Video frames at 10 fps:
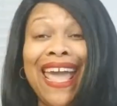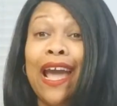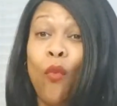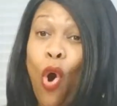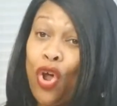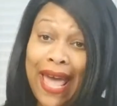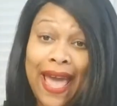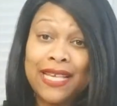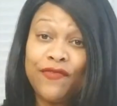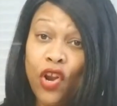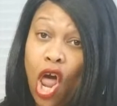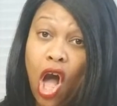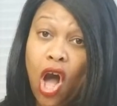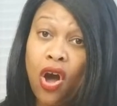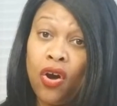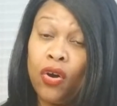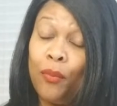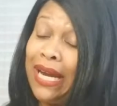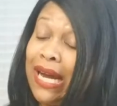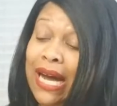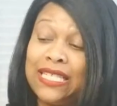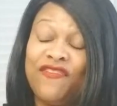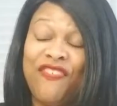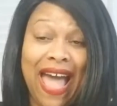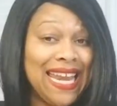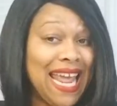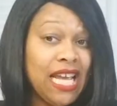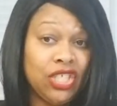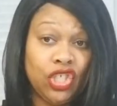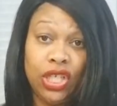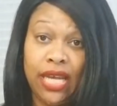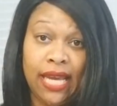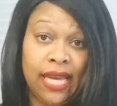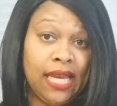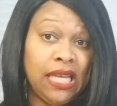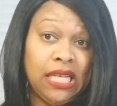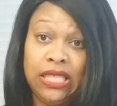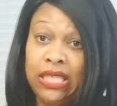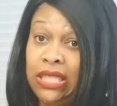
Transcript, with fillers: it won't last for long because financially